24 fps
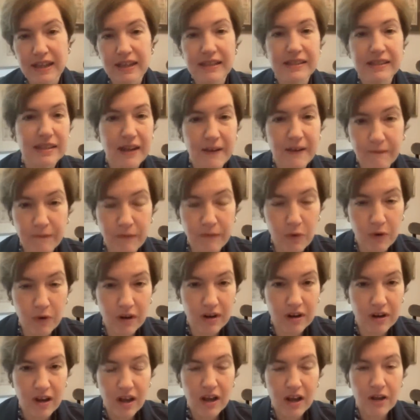except
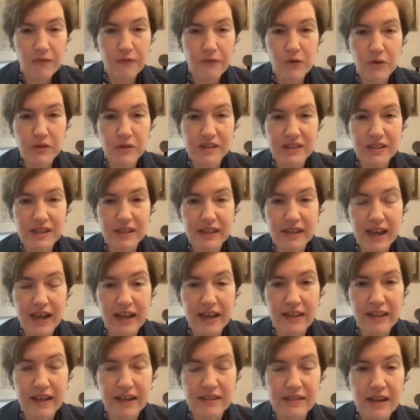for a focus on the
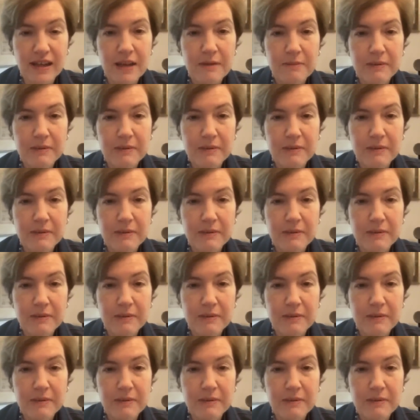allies.